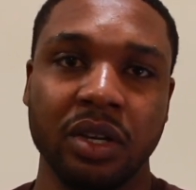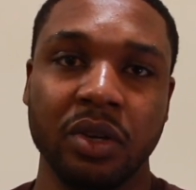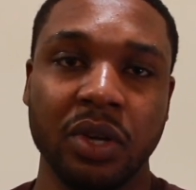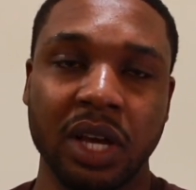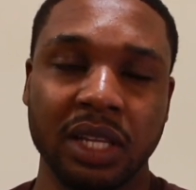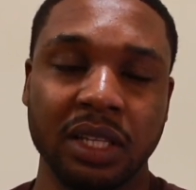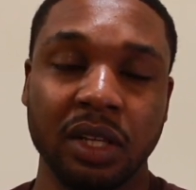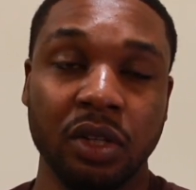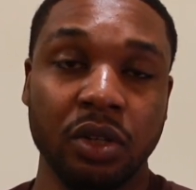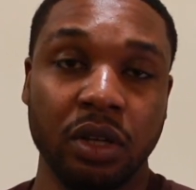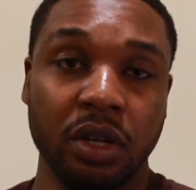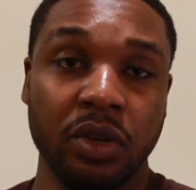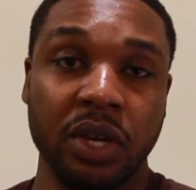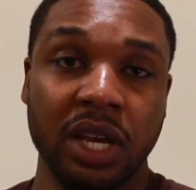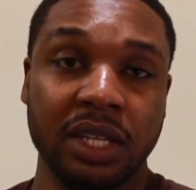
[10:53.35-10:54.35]

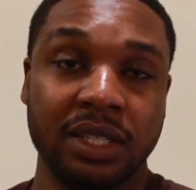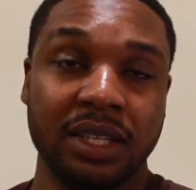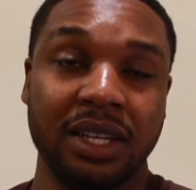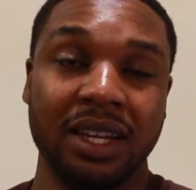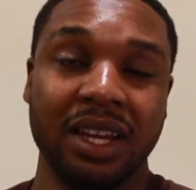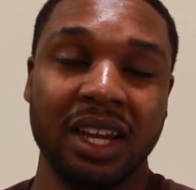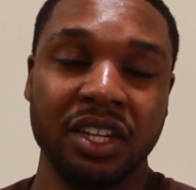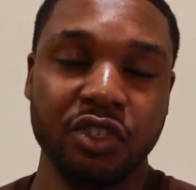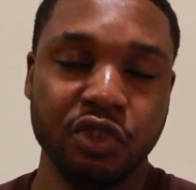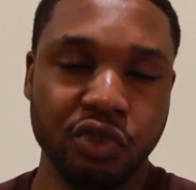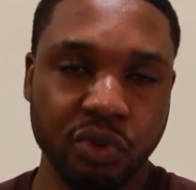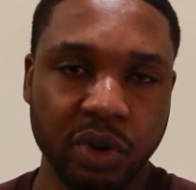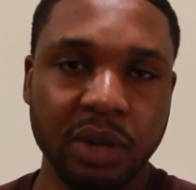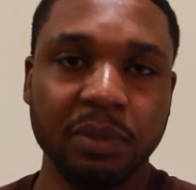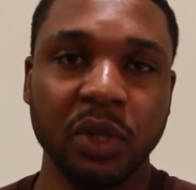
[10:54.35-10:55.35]
you're at a
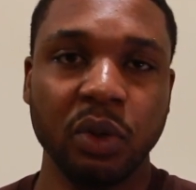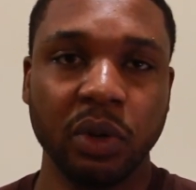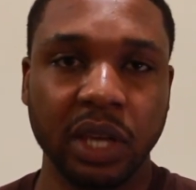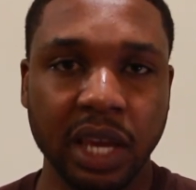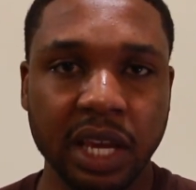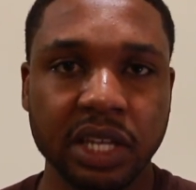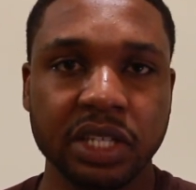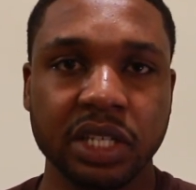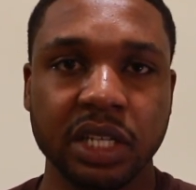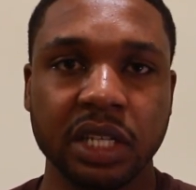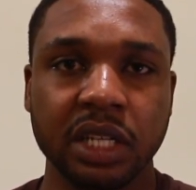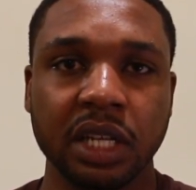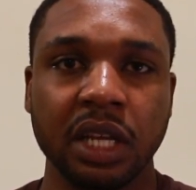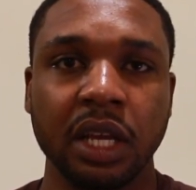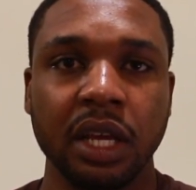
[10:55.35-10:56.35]
dream
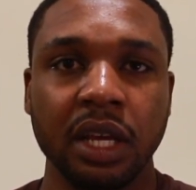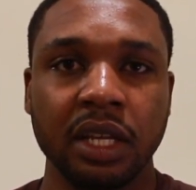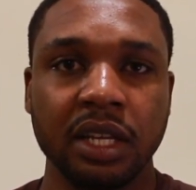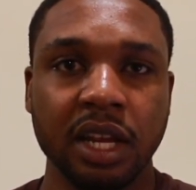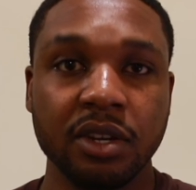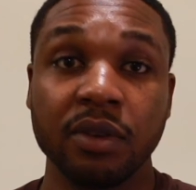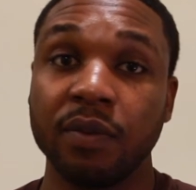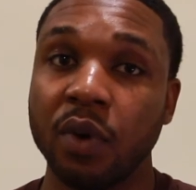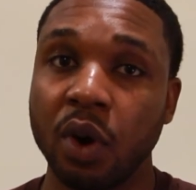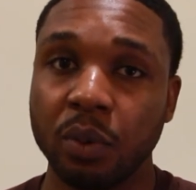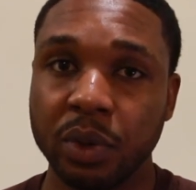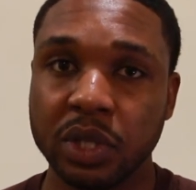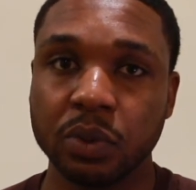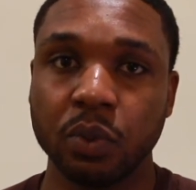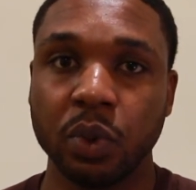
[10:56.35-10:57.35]
location that you've
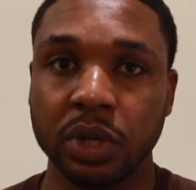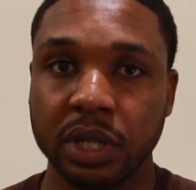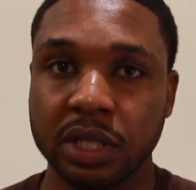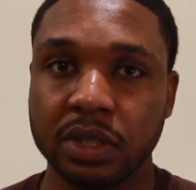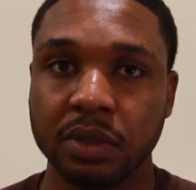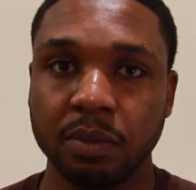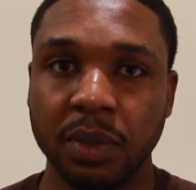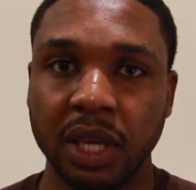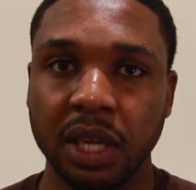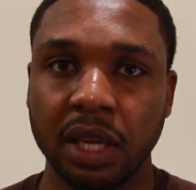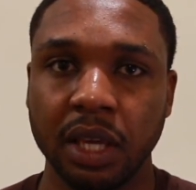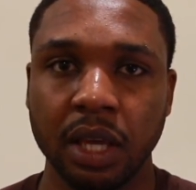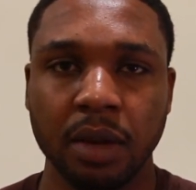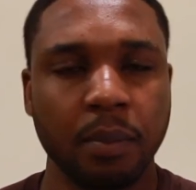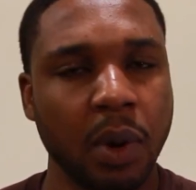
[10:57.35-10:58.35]
always wanted to be.
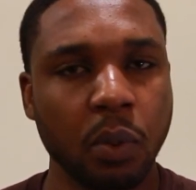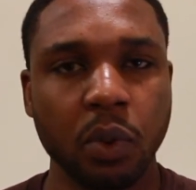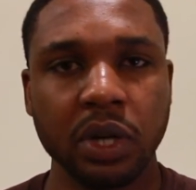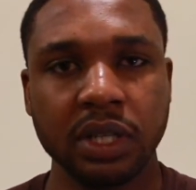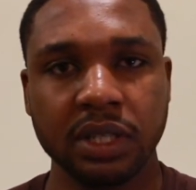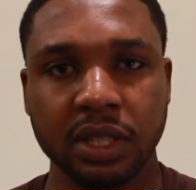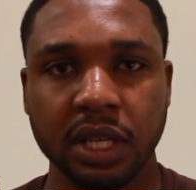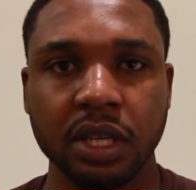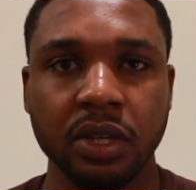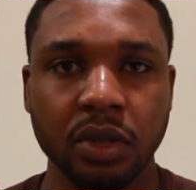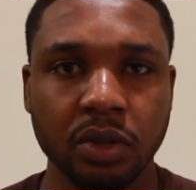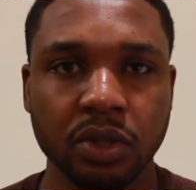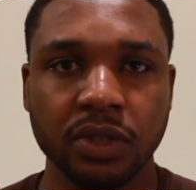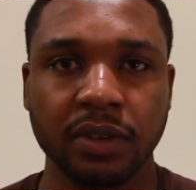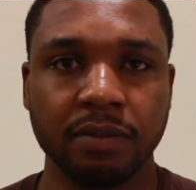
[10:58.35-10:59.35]
But what is the
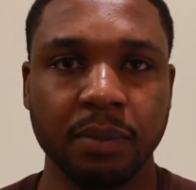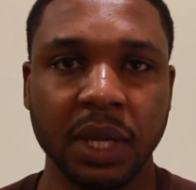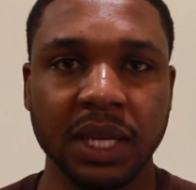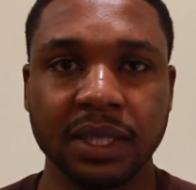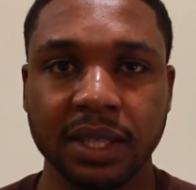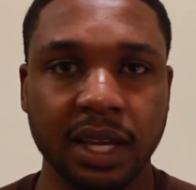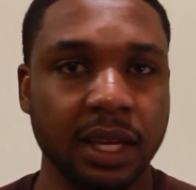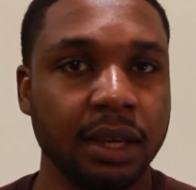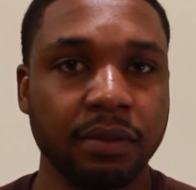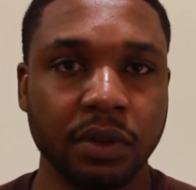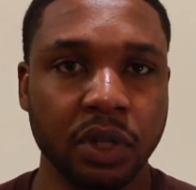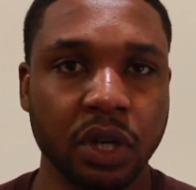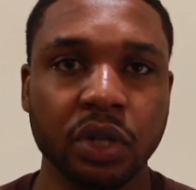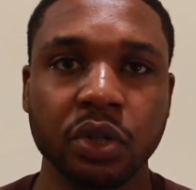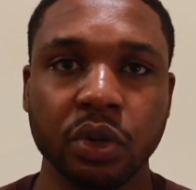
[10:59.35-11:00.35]
use of being there if you
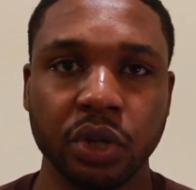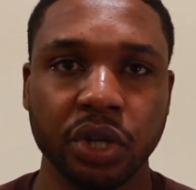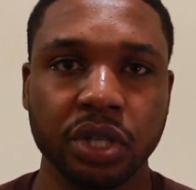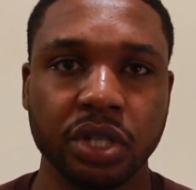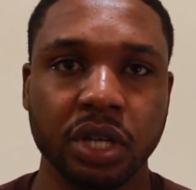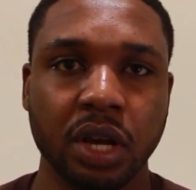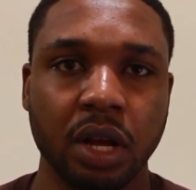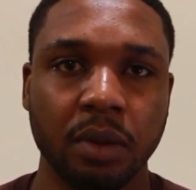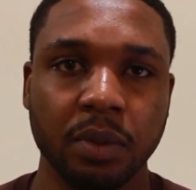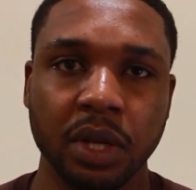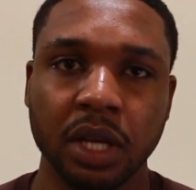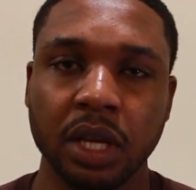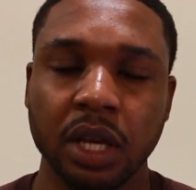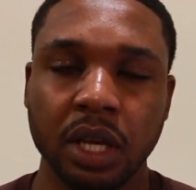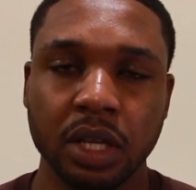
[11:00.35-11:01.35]
don't know your job?
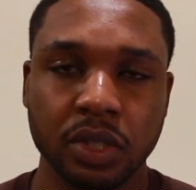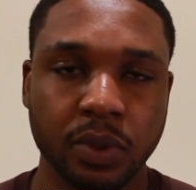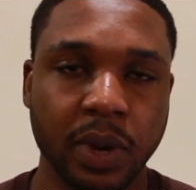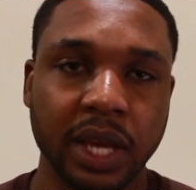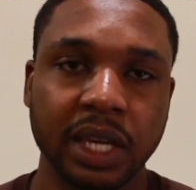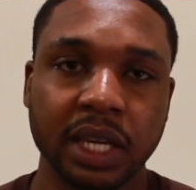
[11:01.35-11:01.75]
So I